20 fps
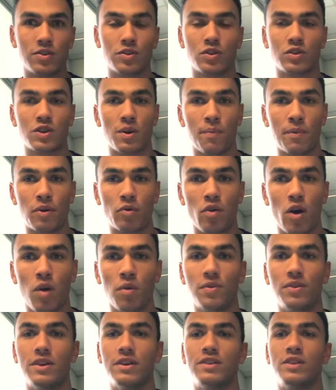there's something wrong
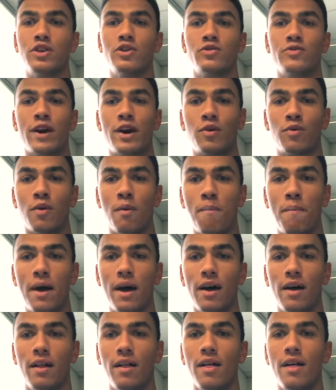with this and you try to
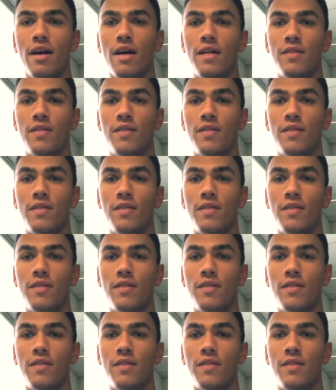rebel,